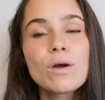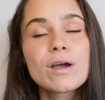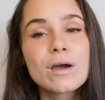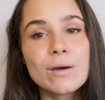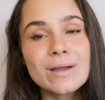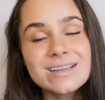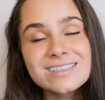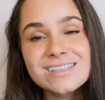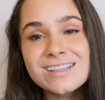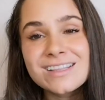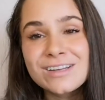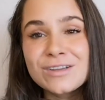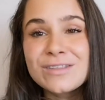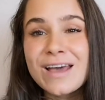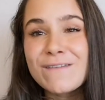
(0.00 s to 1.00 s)
Going to the
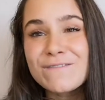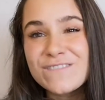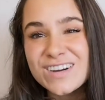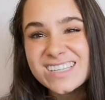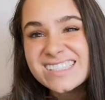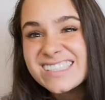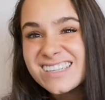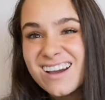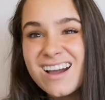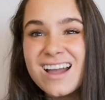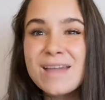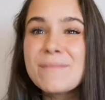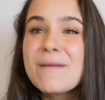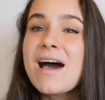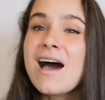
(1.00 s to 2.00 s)
loo that first
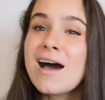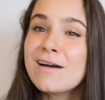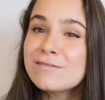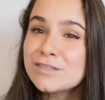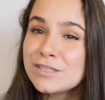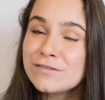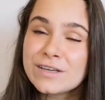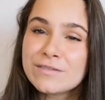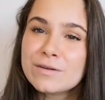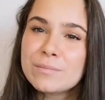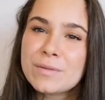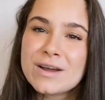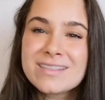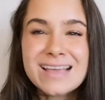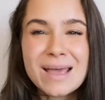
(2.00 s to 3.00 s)
time after you've given
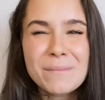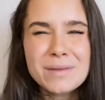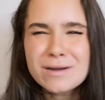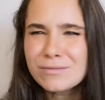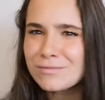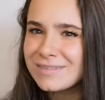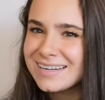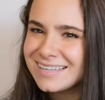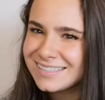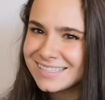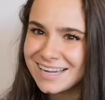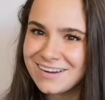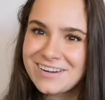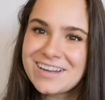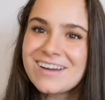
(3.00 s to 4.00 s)
birth can be a really
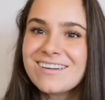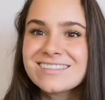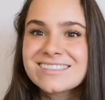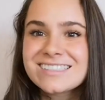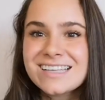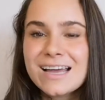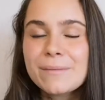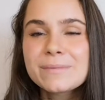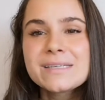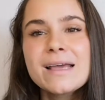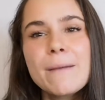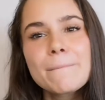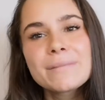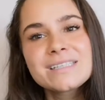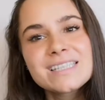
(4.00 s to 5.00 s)
scary concept,
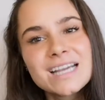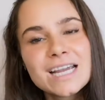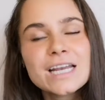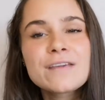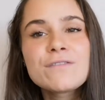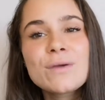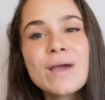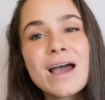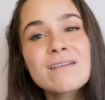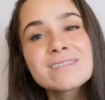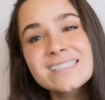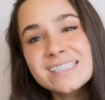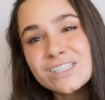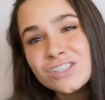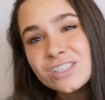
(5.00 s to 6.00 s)
particularly if you have
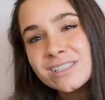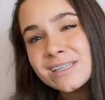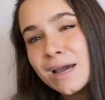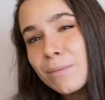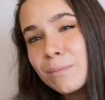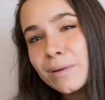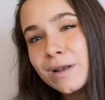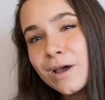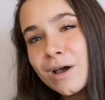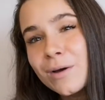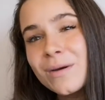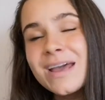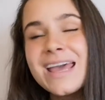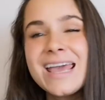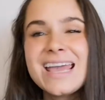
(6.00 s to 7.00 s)
stitches down below.
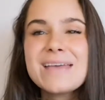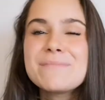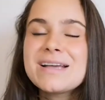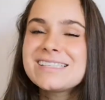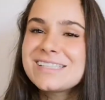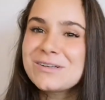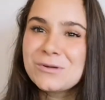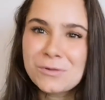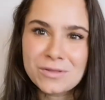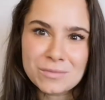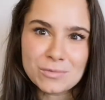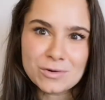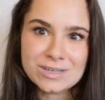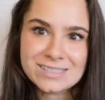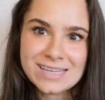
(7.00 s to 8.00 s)
It makes it all the
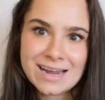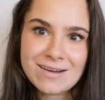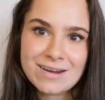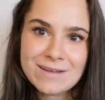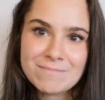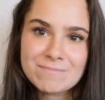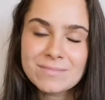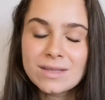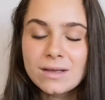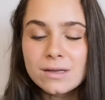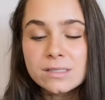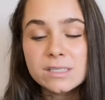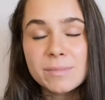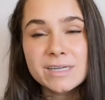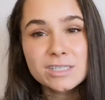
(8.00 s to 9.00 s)
more scary.
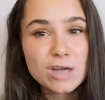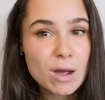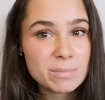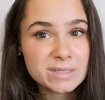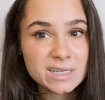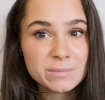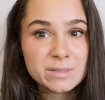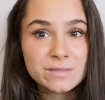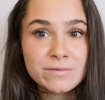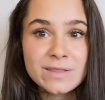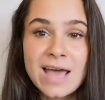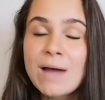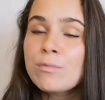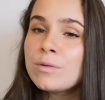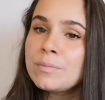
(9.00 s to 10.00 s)
So my top tips for
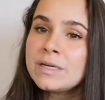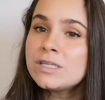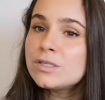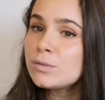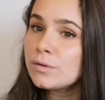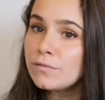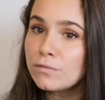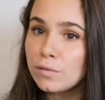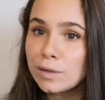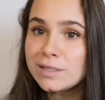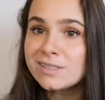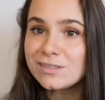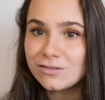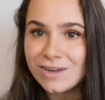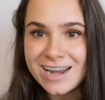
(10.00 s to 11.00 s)
that would be to
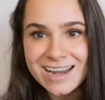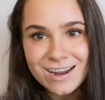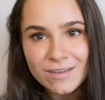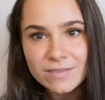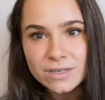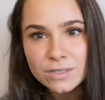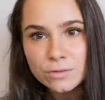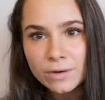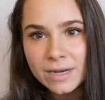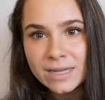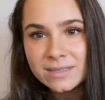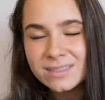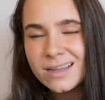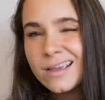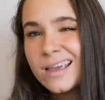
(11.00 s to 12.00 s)
avoid straining on the
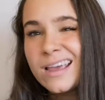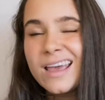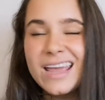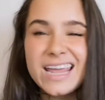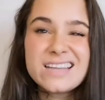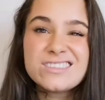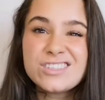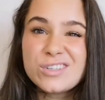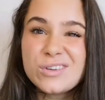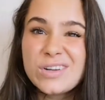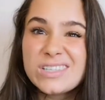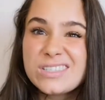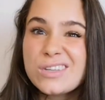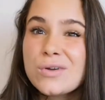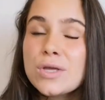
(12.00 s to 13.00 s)
toilet. In
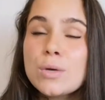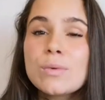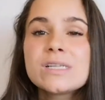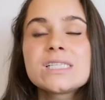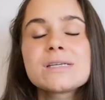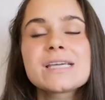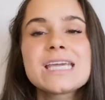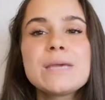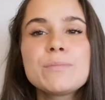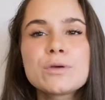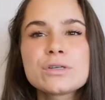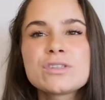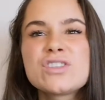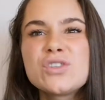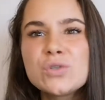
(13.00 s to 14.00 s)
doing so, you want to keep
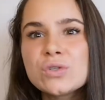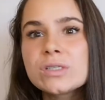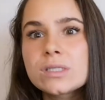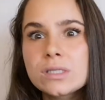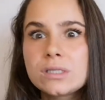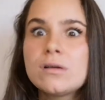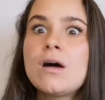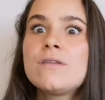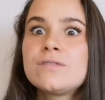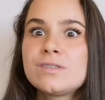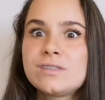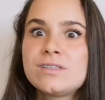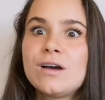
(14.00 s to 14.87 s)
your stools soft.